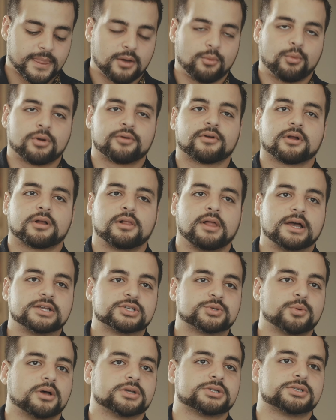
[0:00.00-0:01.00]
One of our
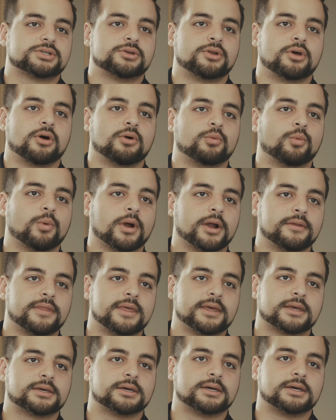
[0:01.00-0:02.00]
clients wants to know where
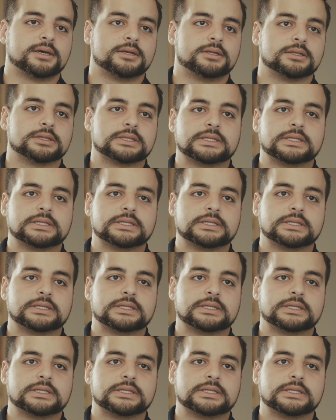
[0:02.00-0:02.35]
they could